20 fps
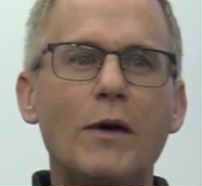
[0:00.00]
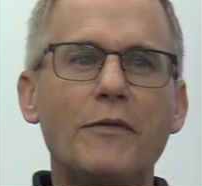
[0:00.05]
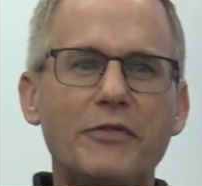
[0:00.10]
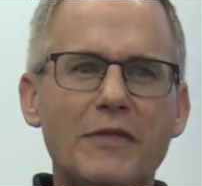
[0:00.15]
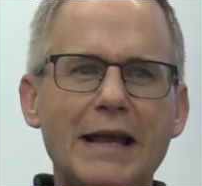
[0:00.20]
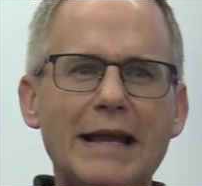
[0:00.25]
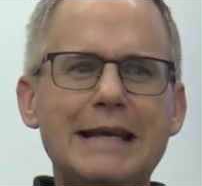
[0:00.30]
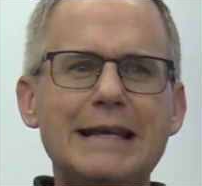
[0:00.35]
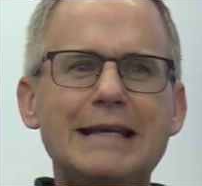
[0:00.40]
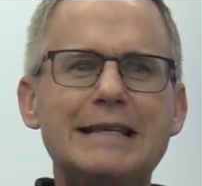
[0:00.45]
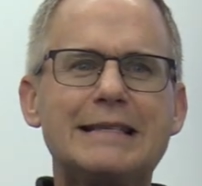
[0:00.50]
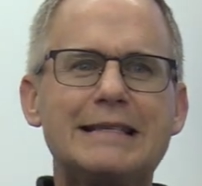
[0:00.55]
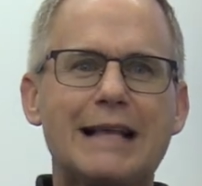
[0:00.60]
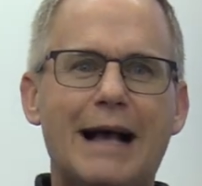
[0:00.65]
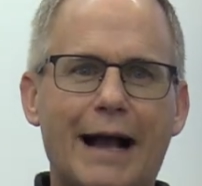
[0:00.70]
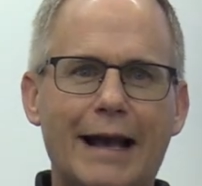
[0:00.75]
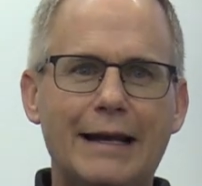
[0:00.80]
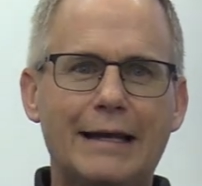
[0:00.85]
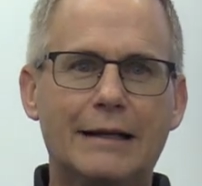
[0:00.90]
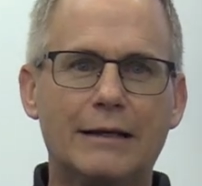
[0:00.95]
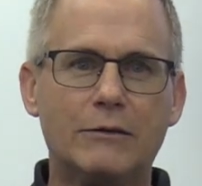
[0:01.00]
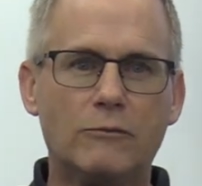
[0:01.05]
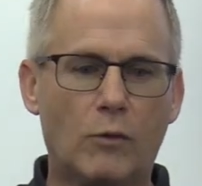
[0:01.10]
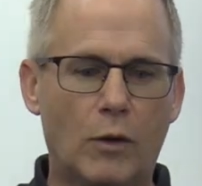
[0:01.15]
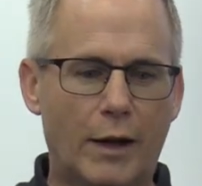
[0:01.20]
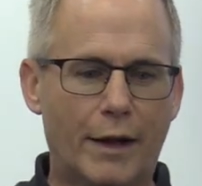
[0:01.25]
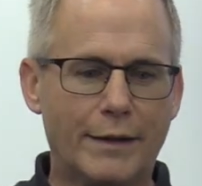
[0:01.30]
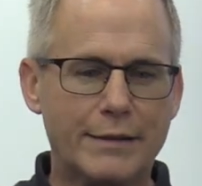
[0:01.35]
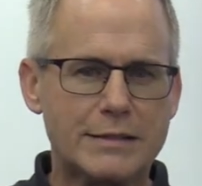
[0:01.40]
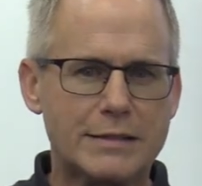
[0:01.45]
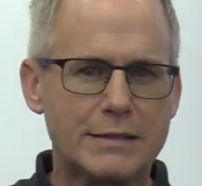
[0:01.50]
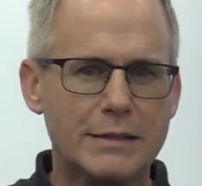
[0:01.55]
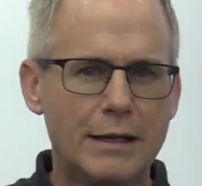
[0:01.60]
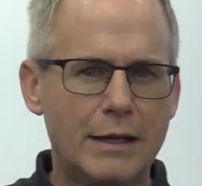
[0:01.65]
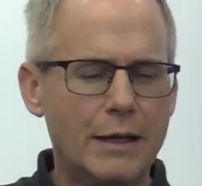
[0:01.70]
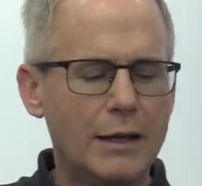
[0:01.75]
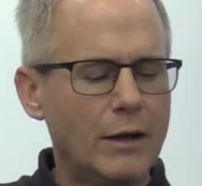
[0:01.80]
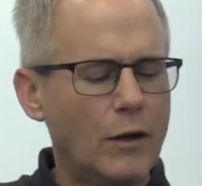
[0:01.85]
what they decided was